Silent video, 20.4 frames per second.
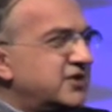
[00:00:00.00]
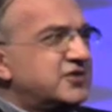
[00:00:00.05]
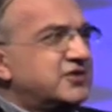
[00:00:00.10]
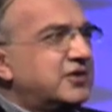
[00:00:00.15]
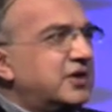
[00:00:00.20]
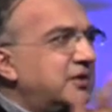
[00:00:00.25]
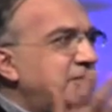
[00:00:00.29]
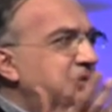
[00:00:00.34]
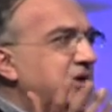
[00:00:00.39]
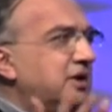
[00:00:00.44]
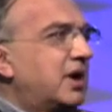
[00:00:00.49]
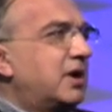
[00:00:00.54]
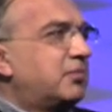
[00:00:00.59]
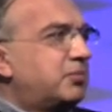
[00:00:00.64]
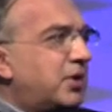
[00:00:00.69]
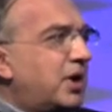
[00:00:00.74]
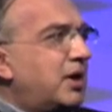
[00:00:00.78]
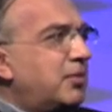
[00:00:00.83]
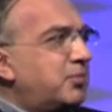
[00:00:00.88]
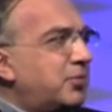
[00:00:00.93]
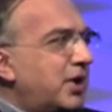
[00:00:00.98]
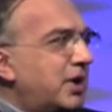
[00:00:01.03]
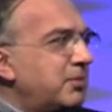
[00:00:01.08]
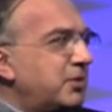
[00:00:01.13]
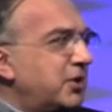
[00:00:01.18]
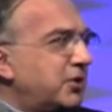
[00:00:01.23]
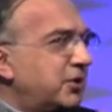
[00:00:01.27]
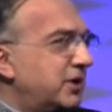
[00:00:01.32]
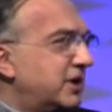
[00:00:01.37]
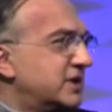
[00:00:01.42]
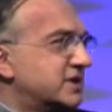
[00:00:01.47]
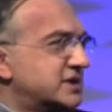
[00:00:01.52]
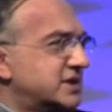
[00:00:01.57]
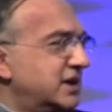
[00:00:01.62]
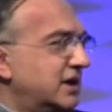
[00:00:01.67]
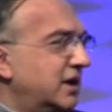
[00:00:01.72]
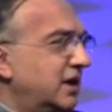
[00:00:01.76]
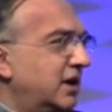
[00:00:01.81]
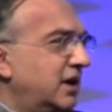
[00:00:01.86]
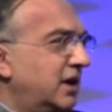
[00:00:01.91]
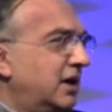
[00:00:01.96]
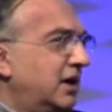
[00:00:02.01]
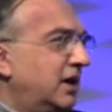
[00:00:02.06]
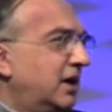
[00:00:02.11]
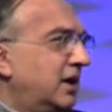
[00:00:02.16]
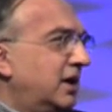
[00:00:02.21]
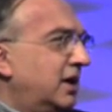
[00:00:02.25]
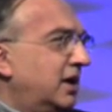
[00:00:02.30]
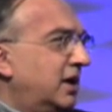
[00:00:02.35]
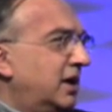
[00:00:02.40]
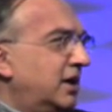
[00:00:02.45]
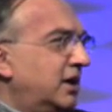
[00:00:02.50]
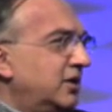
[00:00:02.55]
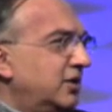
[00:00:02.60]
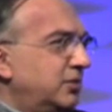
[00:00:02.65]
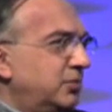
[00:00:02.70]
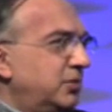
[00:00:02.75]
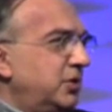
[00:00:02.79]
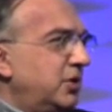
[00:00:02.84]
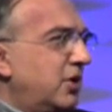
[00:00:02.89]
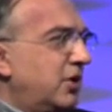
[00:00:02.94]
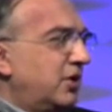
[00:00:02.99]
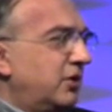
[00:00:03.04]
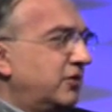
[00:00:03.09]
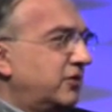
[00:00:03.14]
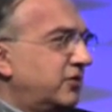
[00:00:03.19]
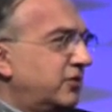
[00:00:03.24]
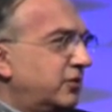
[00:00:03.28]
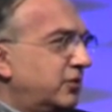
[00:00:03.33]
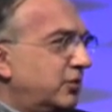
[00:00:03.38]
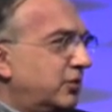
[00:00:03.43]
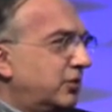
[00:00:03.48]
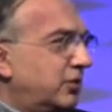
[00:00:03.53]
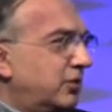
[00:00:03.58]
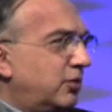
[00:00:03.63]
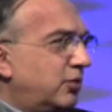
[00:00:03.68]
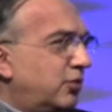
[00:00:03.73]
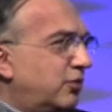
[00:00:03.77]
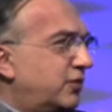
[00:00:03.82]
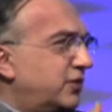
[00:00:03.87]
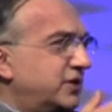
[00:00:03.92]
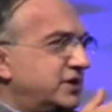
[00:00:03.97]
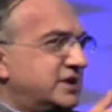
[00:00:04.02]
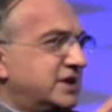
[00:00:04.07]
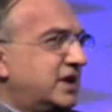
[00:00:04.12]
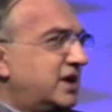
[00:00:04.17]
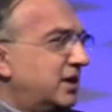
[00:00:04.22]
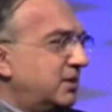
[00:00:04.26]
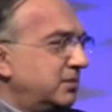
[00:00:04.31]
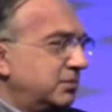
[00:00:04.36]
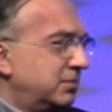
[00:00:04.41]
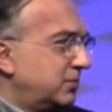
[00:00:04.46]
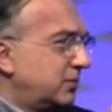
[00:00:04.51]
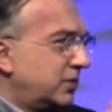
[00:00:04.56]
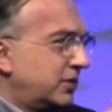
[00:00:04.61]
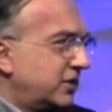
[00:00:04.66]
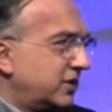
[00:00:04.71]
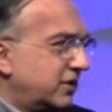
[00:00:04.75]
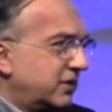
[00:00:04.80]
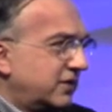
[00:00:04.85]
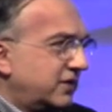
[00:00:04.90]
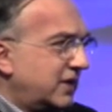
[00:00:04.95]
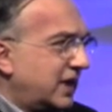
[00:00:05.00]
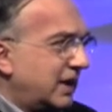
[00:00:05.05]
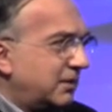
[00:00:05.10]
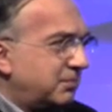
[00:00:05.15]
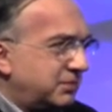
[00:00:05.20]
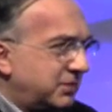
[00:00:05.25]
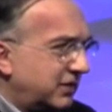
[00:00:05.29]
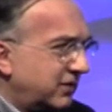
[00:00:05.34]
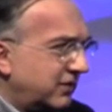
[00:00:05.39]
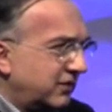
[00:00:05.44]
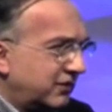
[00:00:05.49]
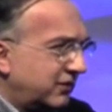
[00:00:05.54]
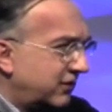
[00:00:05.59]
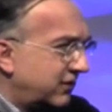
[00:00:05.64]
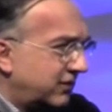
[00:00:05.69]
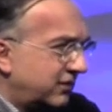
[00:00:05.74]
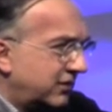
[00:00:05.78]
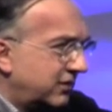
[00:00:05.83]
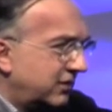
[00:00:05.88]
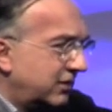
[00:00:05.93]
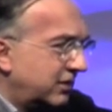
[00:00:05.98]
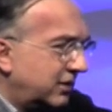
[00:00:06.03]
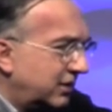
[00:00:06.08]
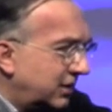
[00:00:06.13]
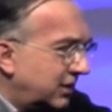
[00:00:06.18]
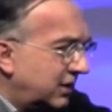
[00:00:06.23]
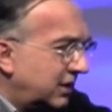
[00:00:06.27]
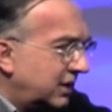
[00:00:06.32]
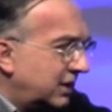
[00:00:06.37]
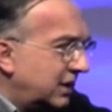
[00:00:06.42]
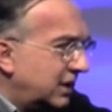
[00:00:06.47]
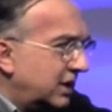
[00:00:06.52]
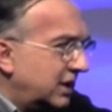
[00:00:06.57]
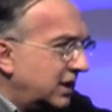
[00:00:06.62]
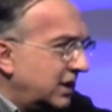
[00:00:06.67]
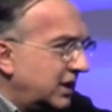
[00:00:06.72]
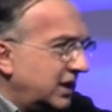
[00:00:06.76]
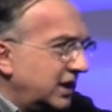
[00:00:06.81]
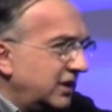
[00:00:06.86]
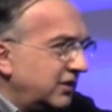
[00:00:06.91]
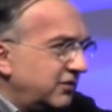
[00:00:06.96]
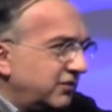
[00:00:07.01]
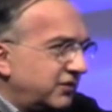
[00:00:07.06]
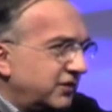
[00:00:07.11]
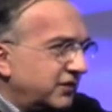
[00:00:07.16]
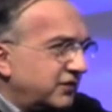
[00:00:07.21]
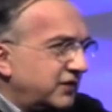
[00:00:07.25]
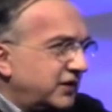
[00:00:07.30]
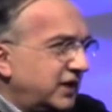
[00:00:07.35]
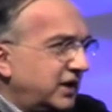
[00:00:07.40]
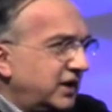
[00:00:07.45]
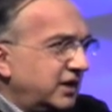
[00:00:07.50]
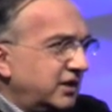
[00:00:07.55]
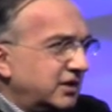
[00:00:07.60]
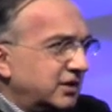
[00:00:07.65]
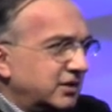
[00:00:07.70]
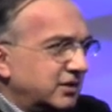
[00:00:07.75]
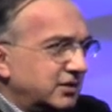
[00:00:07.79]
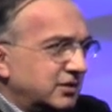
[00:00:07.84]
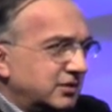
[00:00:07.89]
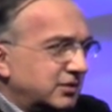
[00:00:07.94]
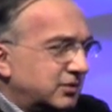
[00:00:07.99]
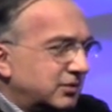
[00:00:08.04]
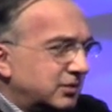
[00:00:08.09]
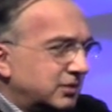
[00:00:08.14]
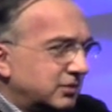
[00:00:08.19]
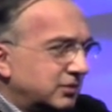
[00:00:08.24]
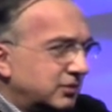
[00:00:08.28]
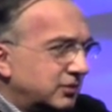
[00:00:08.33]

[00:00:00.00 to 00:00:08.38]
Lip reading: This is, I mean, our primary listing, to be honest, over time, whether it happens in 15 or